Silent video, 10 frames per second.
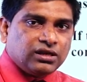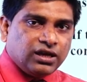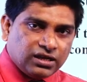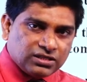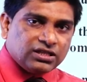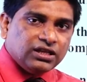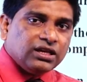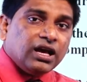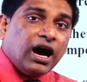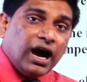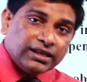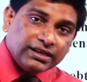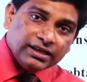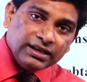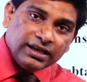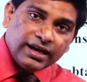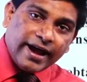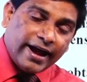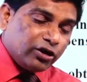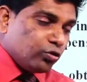It is the other
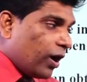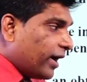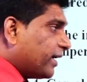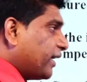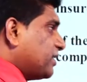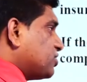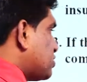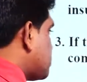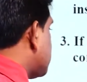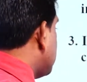advantages.